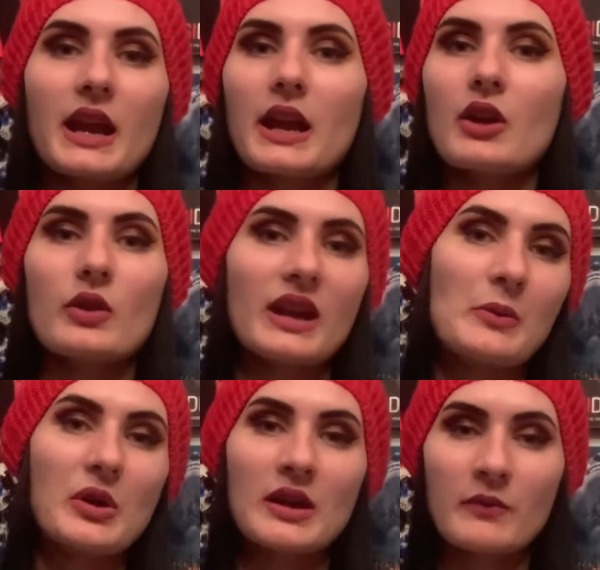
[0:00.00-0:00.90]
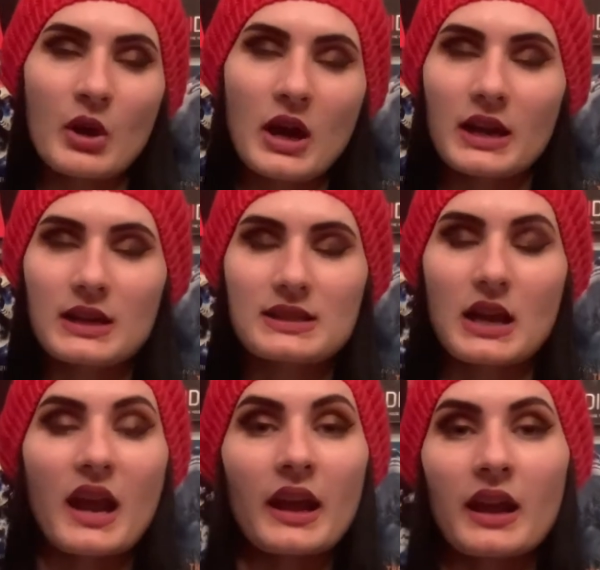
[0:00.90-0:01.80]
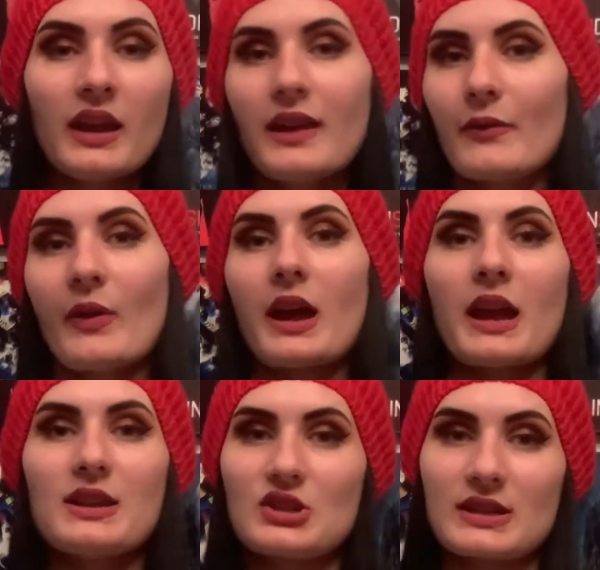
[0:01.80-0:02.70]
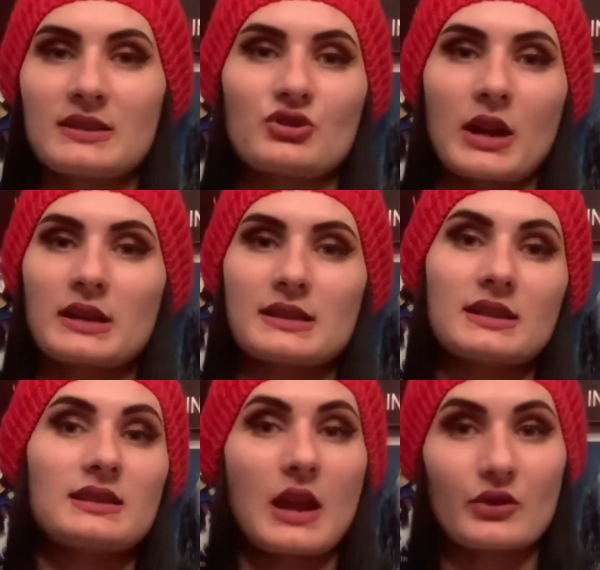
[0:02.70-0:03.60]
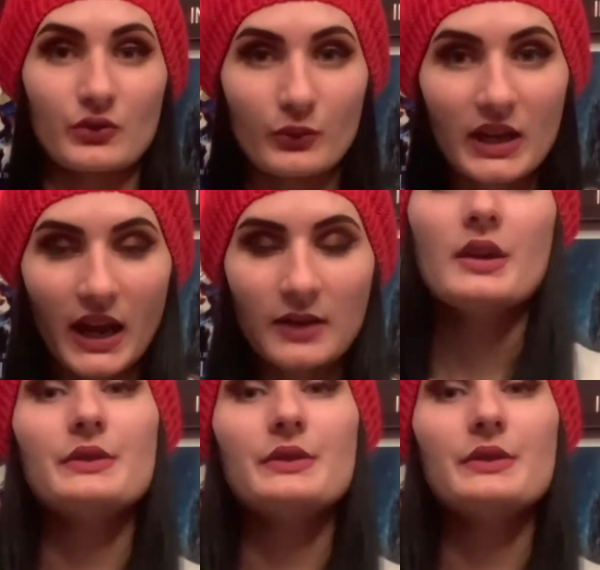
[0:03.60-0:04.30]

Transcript: I know that I wouldn't have gotten it done if I just tried to sit down and read it.